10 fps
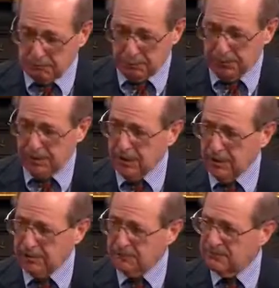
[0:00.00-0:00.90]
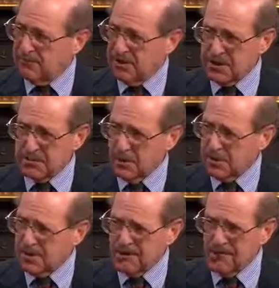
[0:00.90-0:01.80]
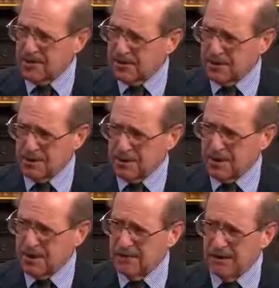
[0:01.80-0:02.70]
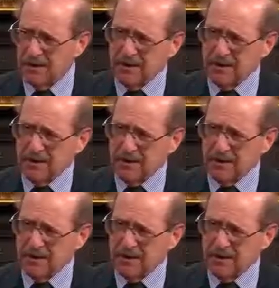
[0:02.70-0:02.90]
billionaire, very smart guy.